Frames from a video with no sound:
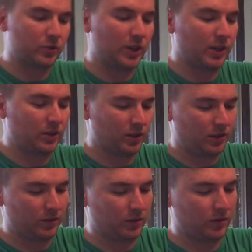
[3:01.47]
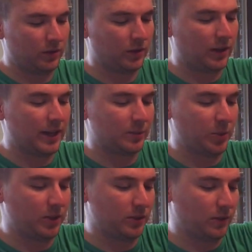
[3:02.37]
try to get the last
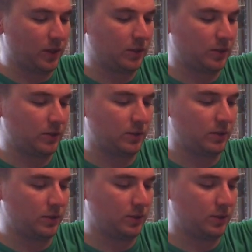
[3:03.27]
bits of this.